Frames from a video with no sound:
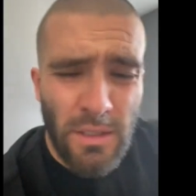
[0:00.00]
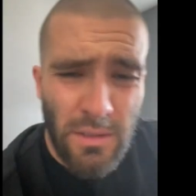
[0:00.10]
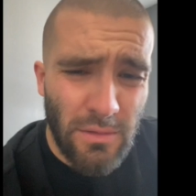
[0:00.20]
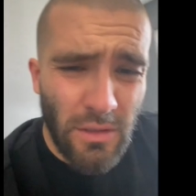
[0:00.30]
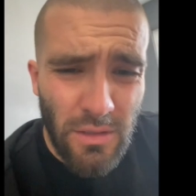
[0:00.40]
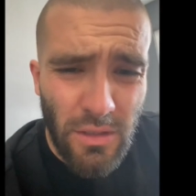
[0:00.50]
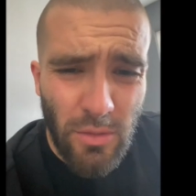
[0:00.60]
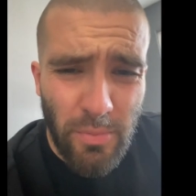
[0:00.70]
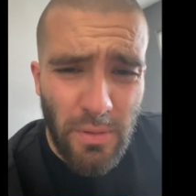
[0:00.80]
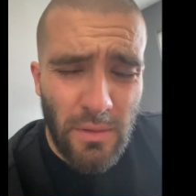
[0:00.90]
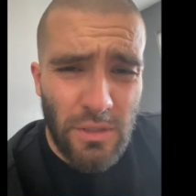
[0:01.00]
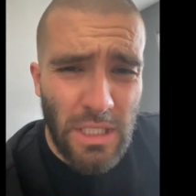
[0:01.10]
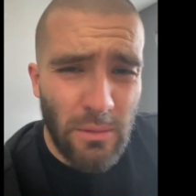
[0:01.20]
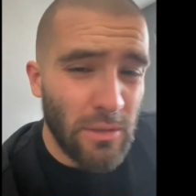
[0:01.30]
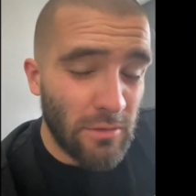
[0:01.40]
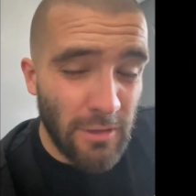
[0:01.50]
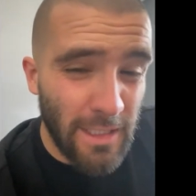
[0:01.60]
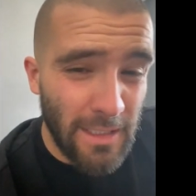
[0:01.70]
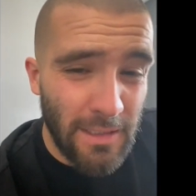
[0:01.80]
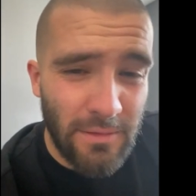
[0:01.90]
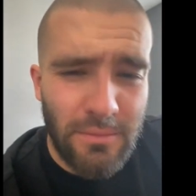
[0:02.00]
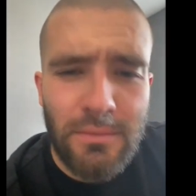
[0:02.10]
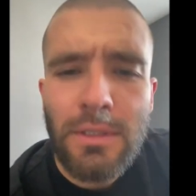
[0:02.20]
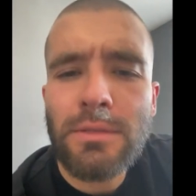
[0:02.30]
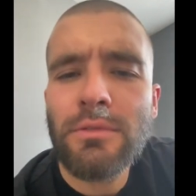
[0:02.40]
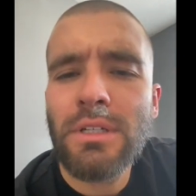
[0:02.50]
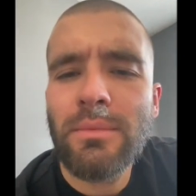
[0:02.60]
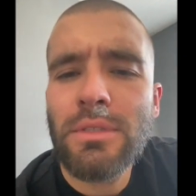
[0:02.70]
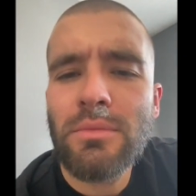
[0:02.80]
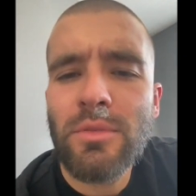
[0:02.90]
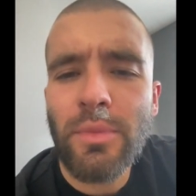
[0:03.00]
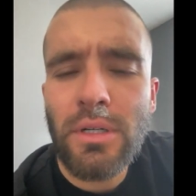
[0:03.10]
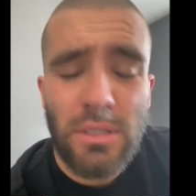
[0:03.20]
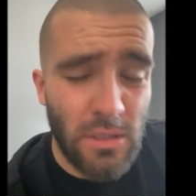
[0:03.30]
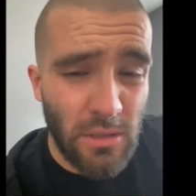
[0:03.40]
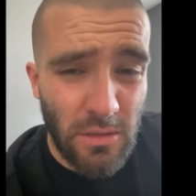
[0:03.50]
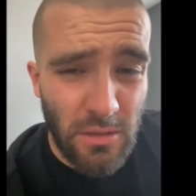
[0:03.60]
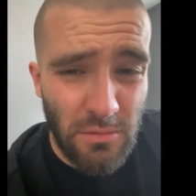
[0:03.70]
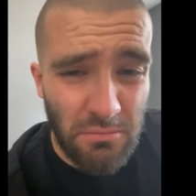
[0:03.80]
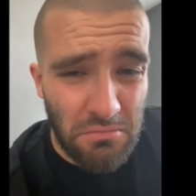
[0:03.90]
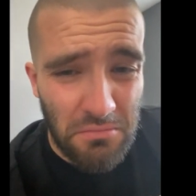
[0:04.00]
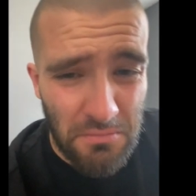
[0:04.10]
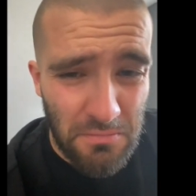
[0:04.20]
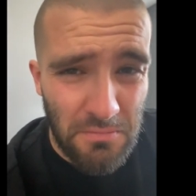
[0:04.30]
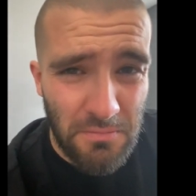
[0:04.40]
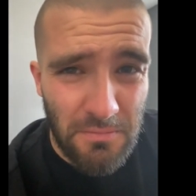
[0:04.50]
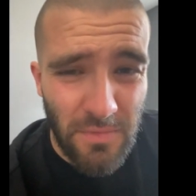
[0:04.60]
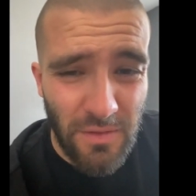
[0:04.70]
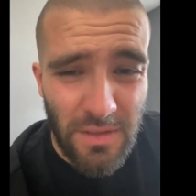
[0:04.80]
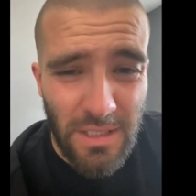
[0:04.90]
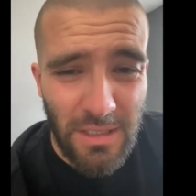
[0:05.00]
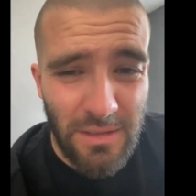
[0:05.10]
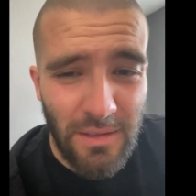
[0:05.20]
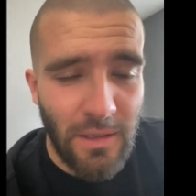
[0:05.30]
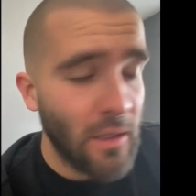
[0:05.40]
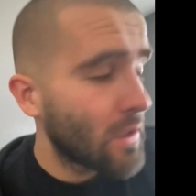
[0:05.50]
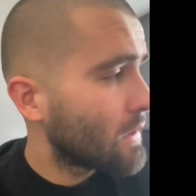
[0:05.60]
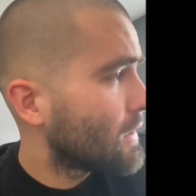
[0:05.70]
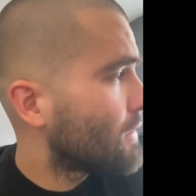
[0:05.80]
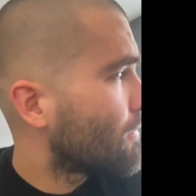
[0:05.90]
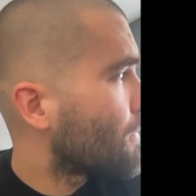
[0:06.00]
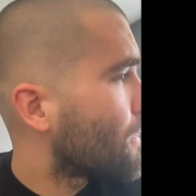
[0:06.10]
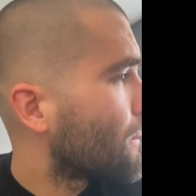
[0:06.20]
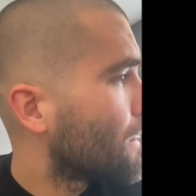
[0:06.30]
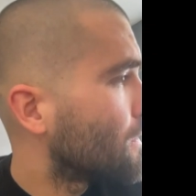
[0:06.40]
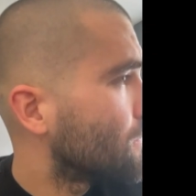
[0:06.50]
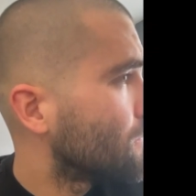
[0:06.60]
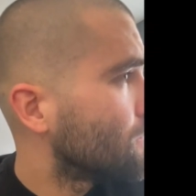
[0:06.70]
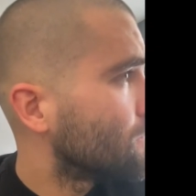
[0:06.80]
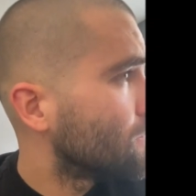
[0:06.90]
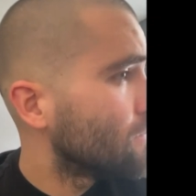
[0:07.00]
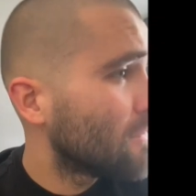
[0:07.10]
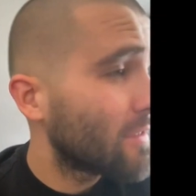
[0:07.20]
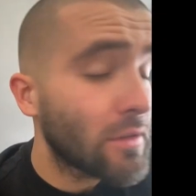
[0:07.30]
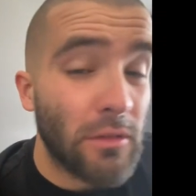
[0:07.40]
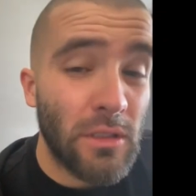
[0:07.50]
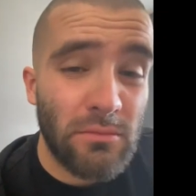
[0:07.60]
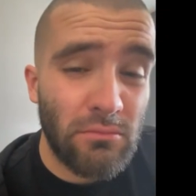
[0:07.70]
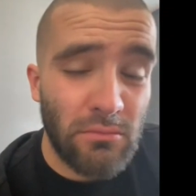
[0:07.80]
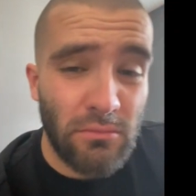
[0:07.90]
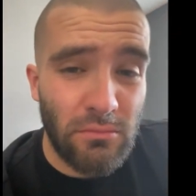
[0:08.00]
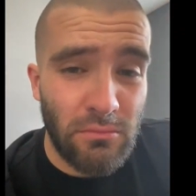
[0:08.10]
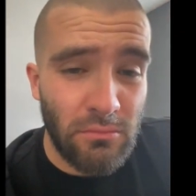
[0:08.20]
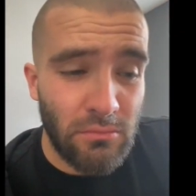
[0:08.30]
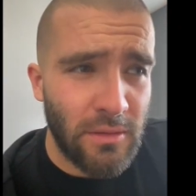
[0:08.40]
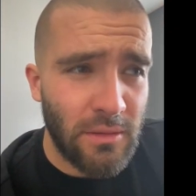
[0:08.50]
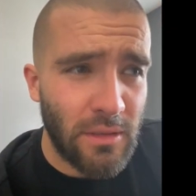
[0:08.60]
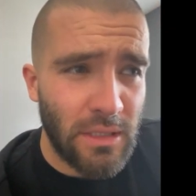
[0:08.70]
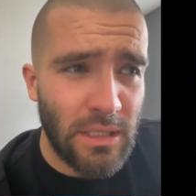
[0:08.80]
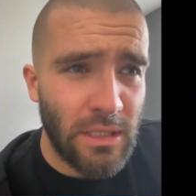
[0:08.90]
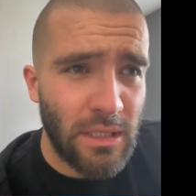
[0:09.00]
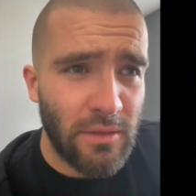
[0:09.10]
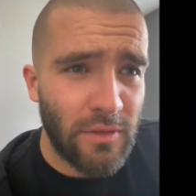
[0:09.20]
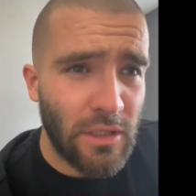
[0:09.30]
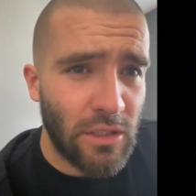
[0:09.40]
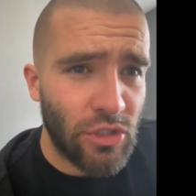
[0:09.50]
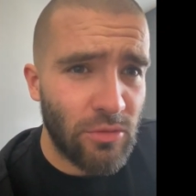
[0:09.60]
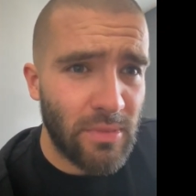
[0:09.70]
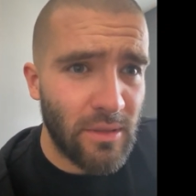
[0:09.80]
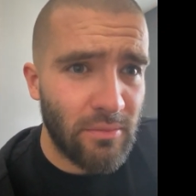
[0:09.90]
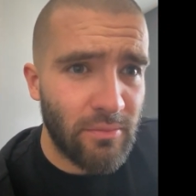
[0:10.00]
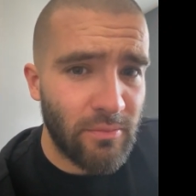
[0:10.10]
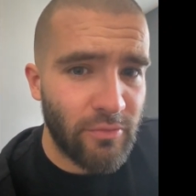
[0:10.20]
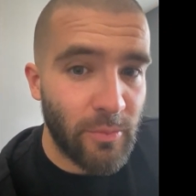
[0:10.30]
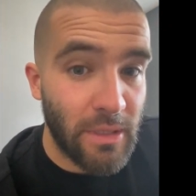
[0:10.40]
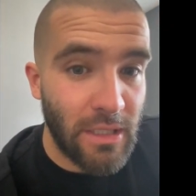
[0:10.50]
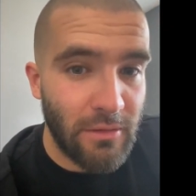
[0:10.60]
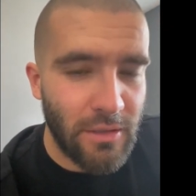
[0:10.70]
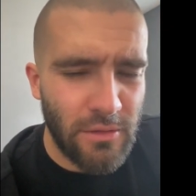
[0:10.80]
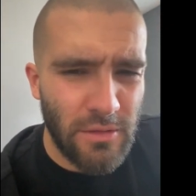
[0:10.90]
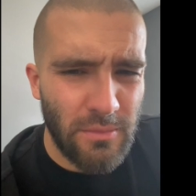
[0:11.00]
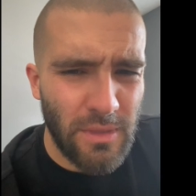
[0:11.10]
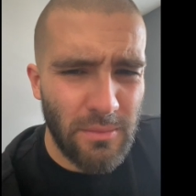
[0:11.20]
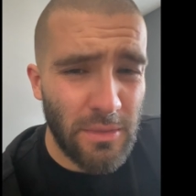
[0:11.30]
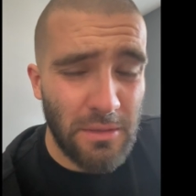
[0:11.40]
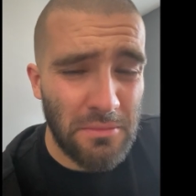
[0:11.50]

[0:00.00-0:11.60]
Right, up, showered, ready. Got some cream on some spots, because obviously, feel alright. Like I said, yeah, I feel like I should be preparing or something, but